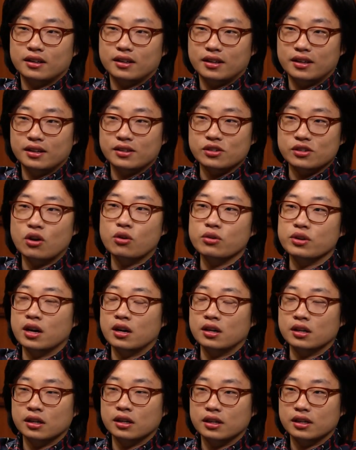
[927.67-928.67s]
It's
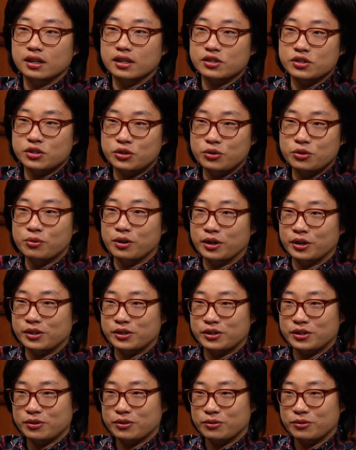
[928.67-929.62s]
Ouyang. It's two mm. words.